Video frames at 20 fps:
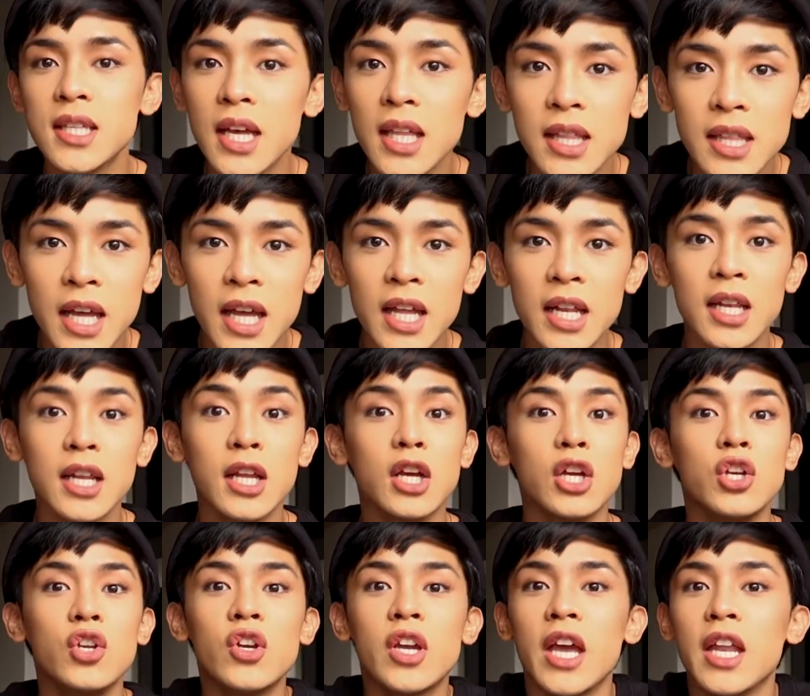said then,
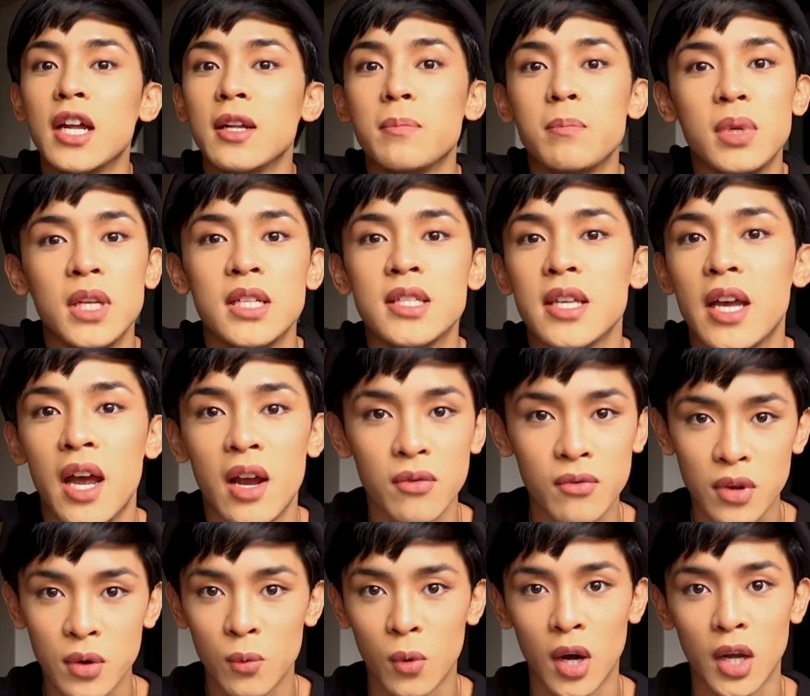you cannot please
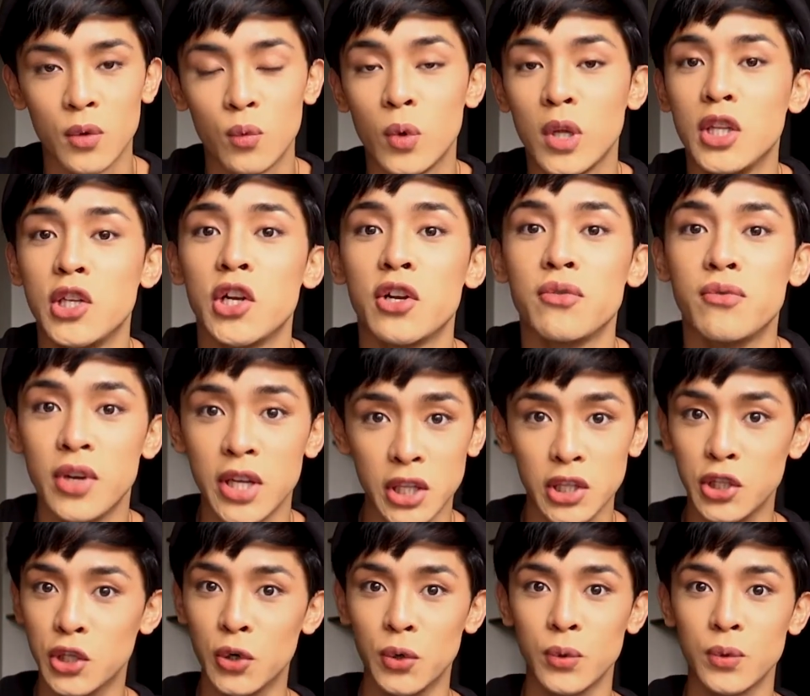everyone with your
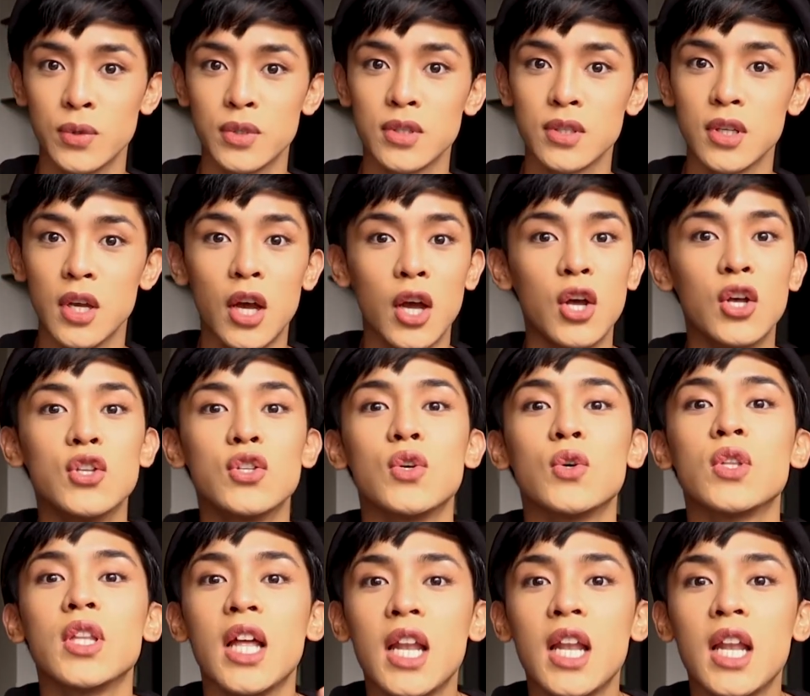videos. So